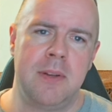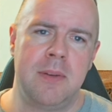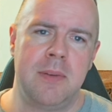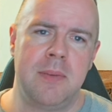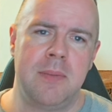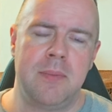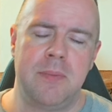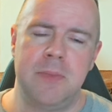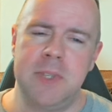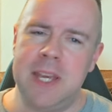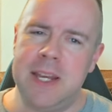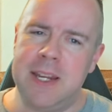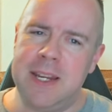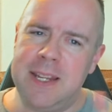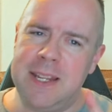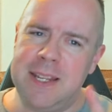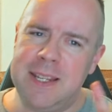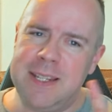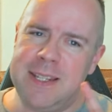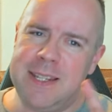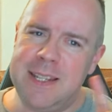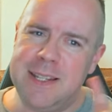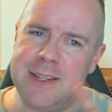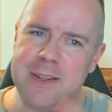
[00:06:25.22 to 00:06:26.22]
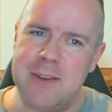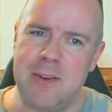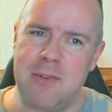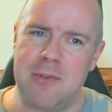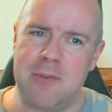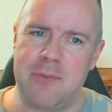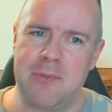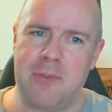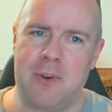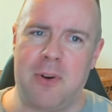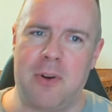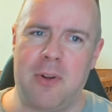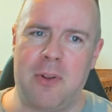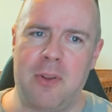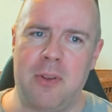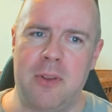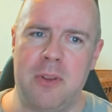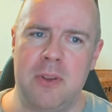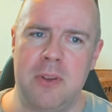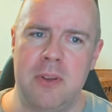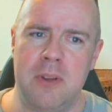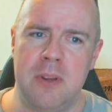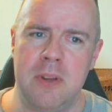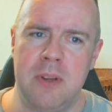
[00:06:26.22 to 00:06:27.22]
Yet it did not fall,
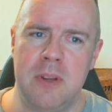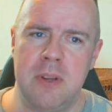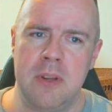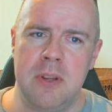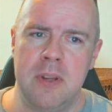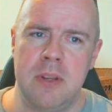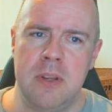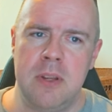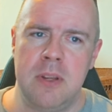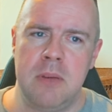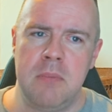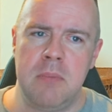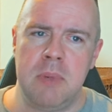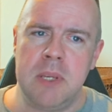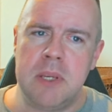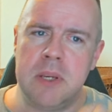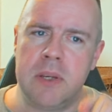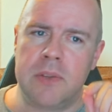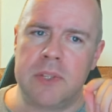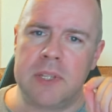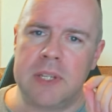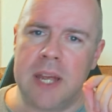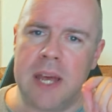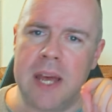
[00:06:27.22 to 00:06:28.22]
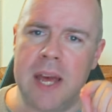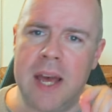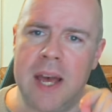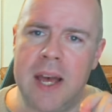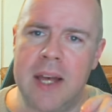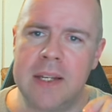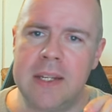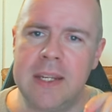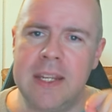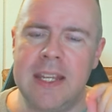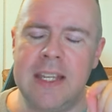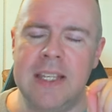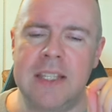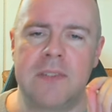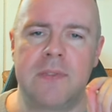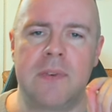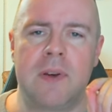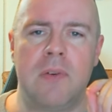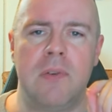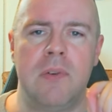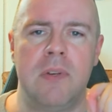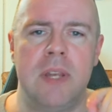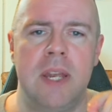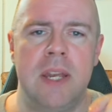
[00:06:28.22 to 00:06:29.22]
because it had its
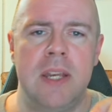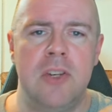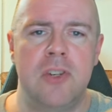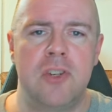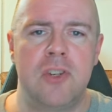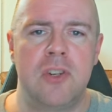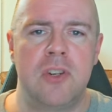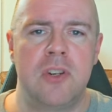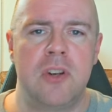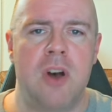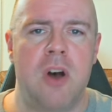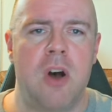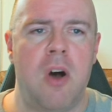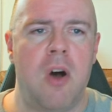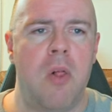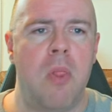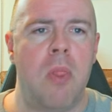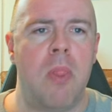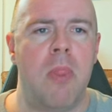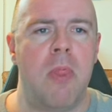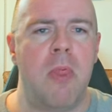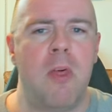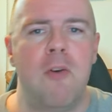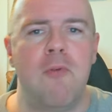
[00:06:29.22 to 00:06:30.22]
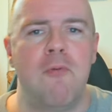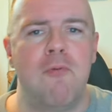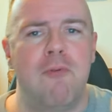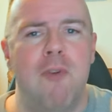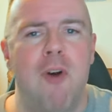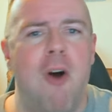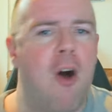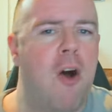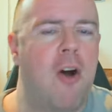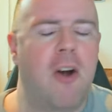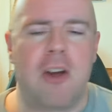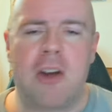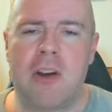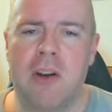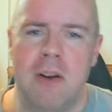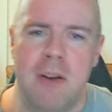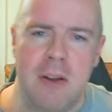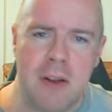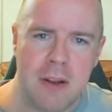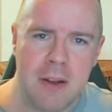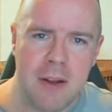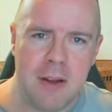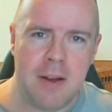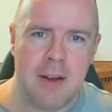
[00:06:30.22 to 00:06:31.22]
foundation on the rock."
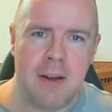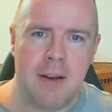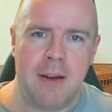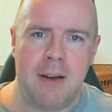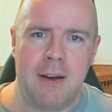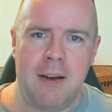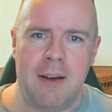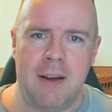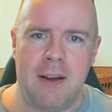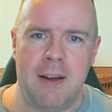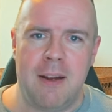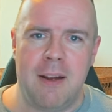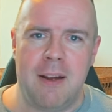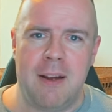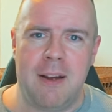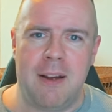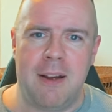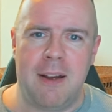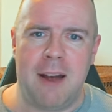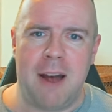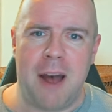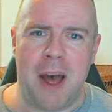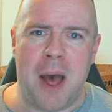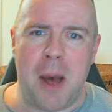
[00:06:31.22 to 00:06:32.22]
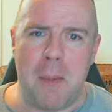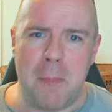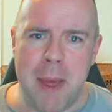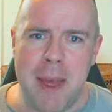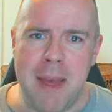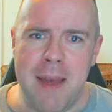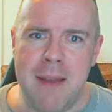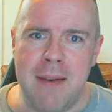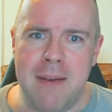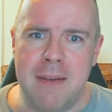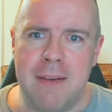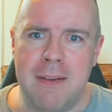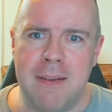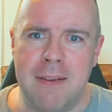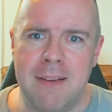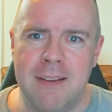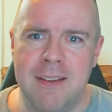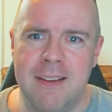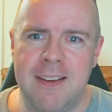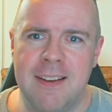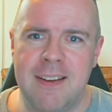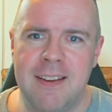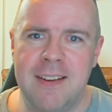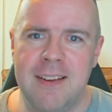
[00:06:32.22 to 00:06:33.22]
Amen.
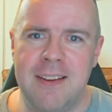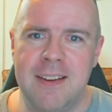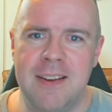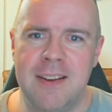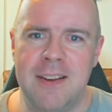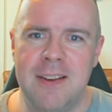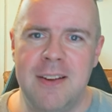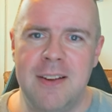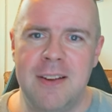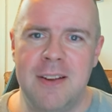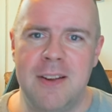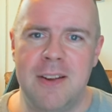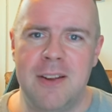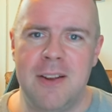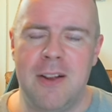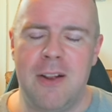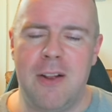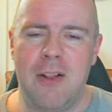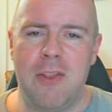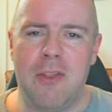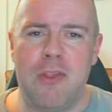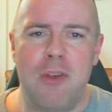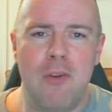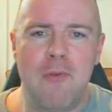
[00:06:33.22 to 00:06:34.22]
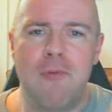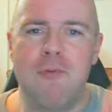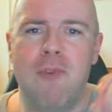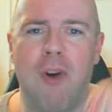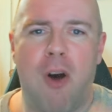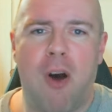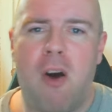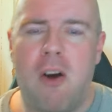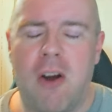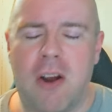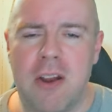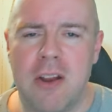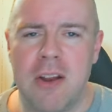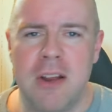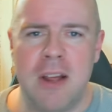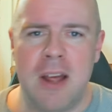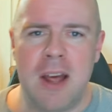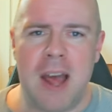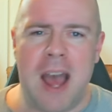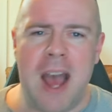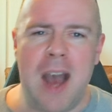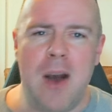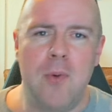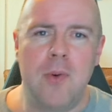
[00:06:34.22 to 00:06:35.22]
The rock,
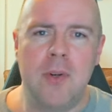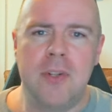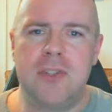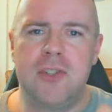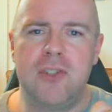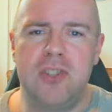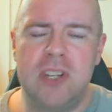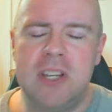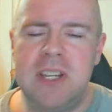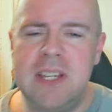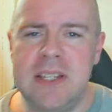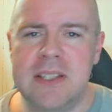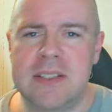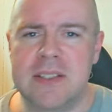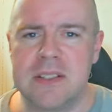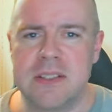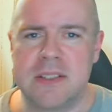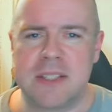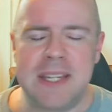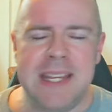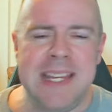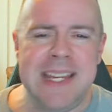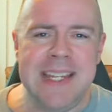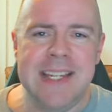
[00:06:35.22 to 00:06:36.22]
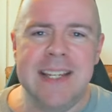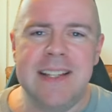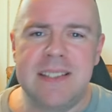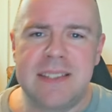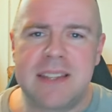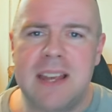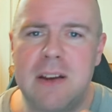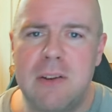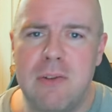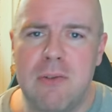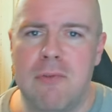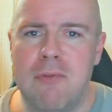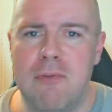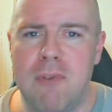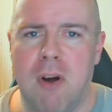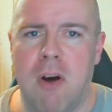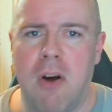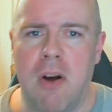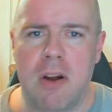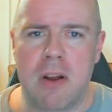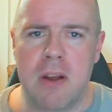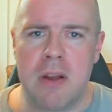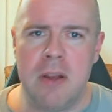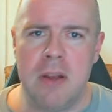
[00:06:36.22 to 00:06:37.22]
our Jesus. He is our rock.